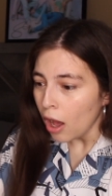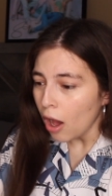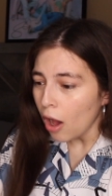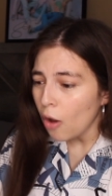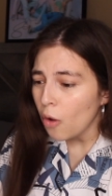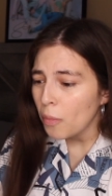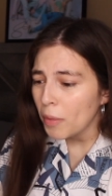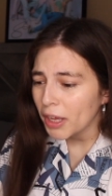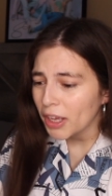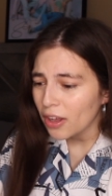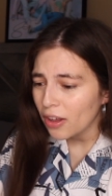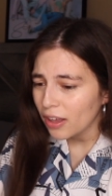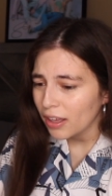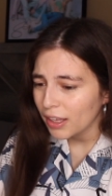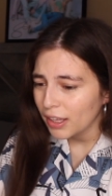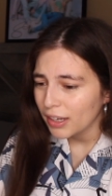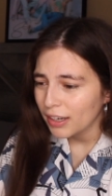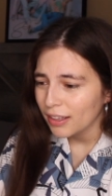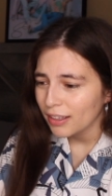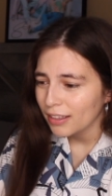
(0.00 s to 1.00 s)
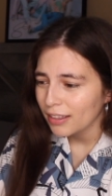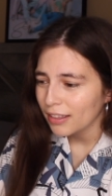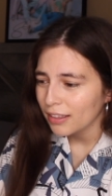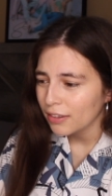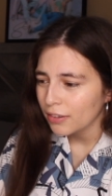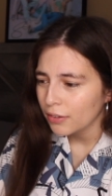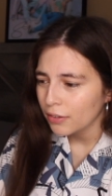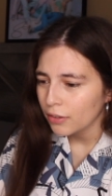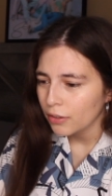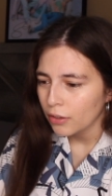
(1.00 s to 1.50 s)
Oh my god.
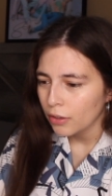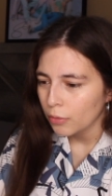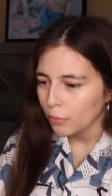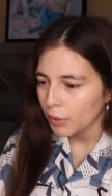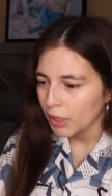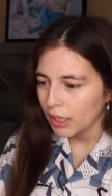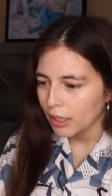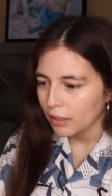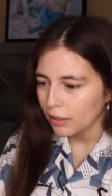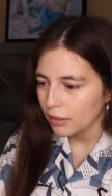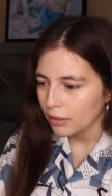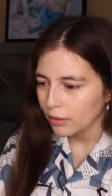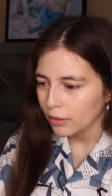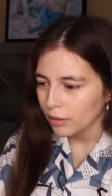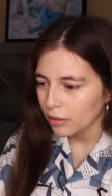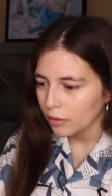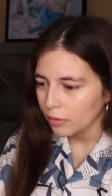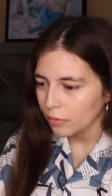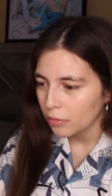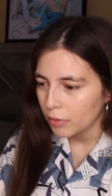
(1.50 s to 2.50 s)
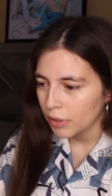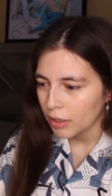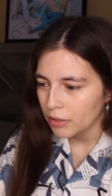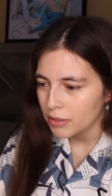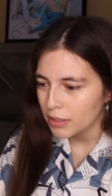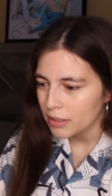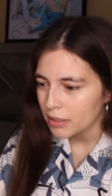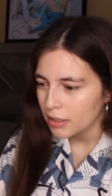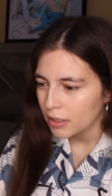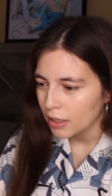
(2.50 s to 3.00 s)
Wait. What
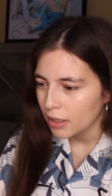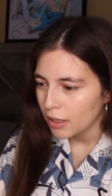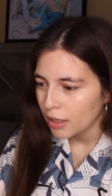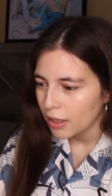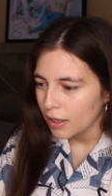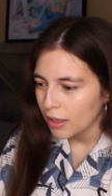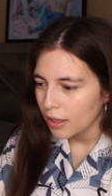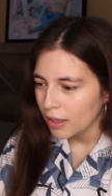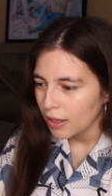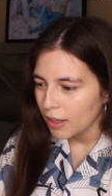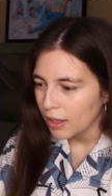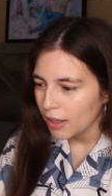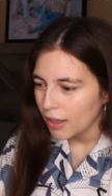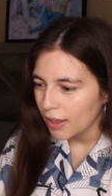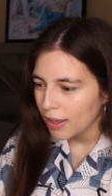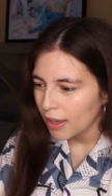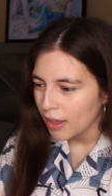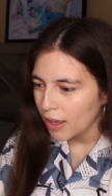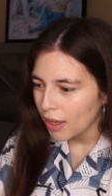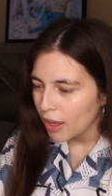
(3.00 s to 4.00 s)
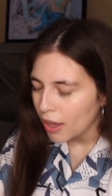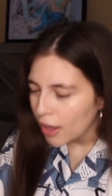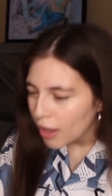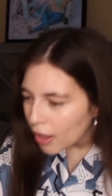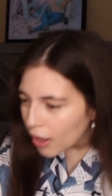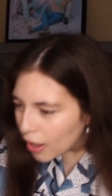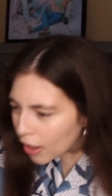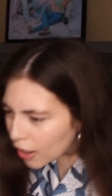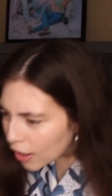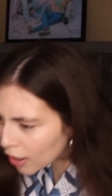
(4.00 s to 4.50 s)
else is
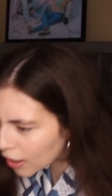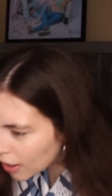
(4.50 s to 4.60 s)
there?